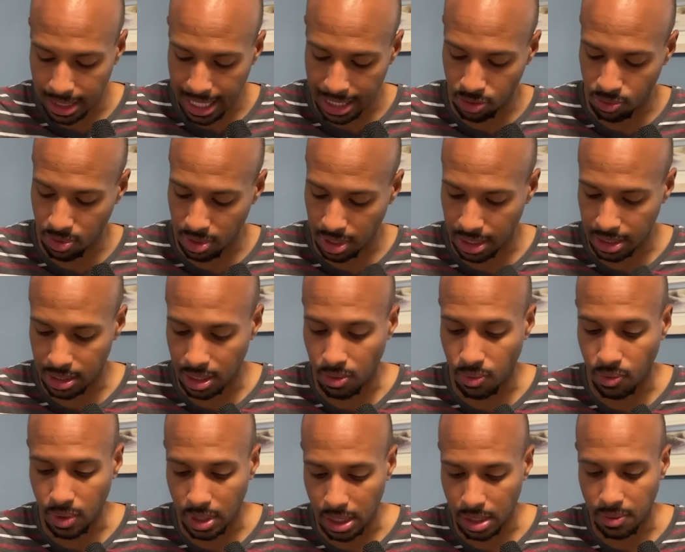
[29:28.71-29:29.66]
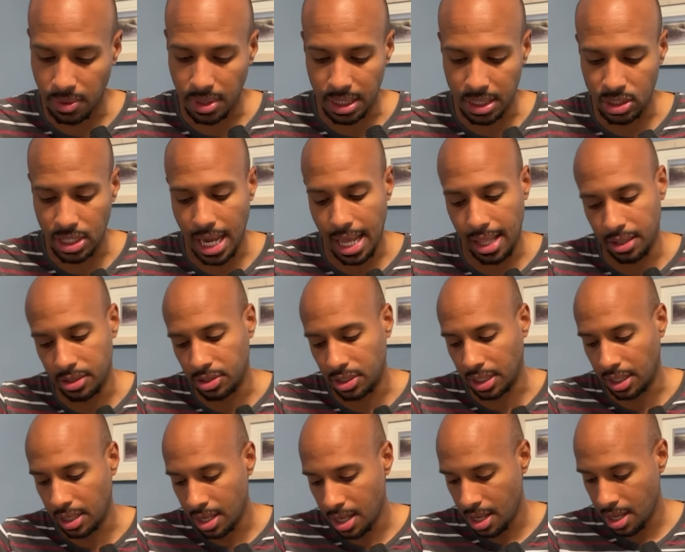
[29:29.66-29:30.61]
That's where things get really, really
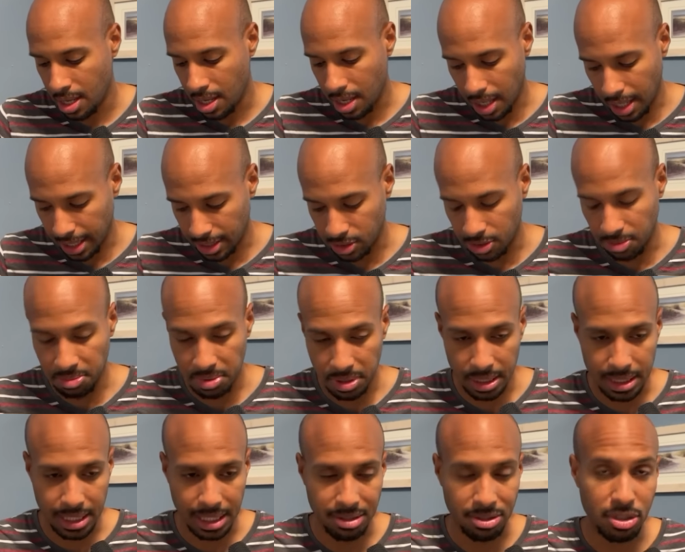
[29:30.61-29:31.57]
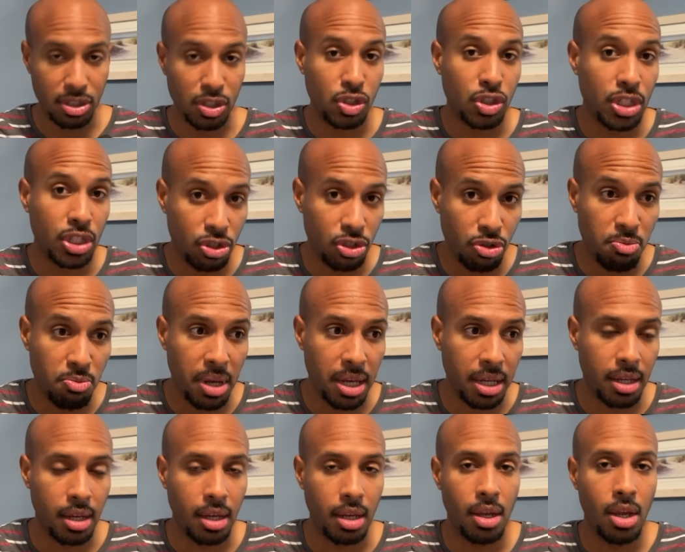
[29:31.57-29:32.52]
challenging in terms of the Saints'
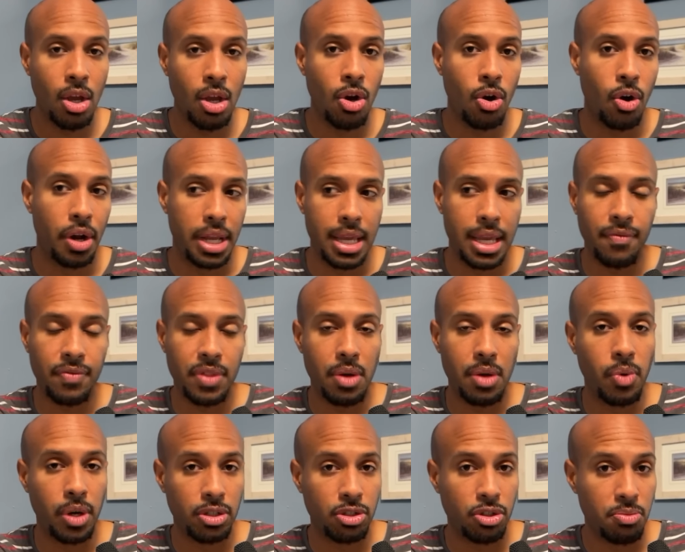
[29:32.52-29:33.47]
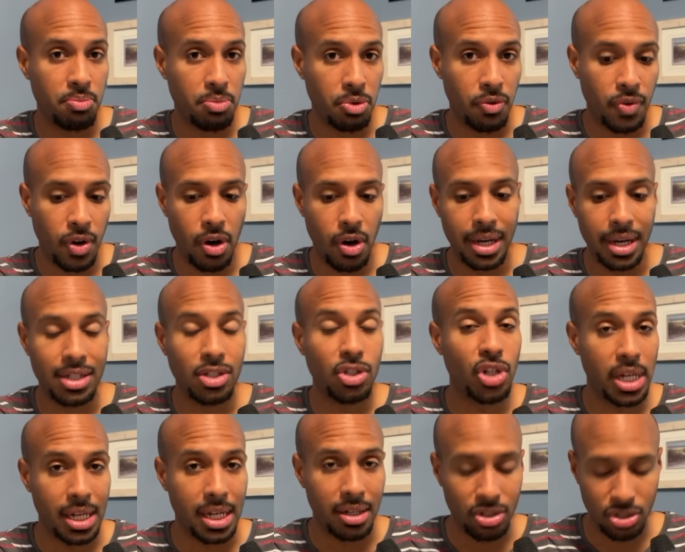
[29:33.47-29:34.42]
decision-making on if they want to move on and
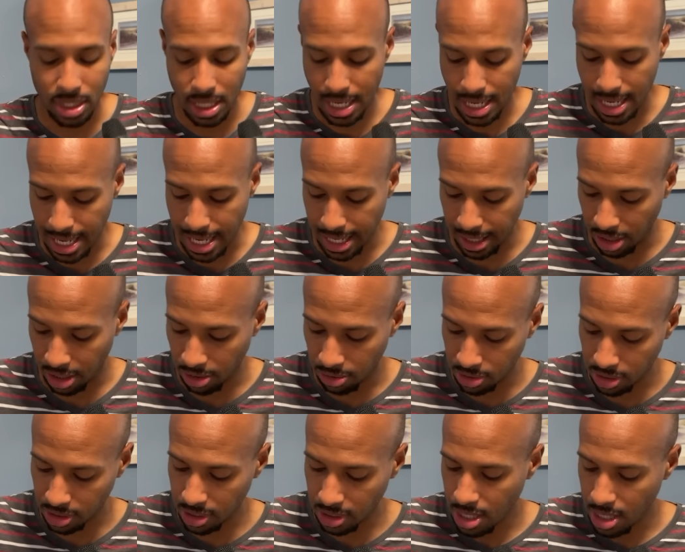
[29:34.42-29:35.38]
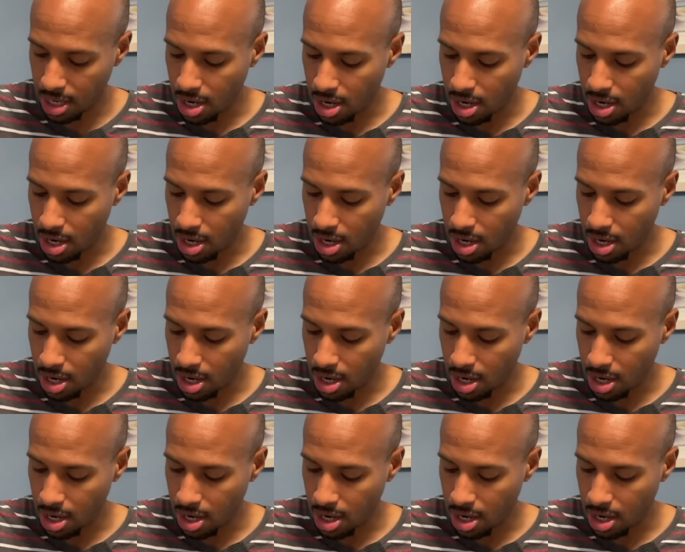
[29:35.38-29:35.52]
change head coaches.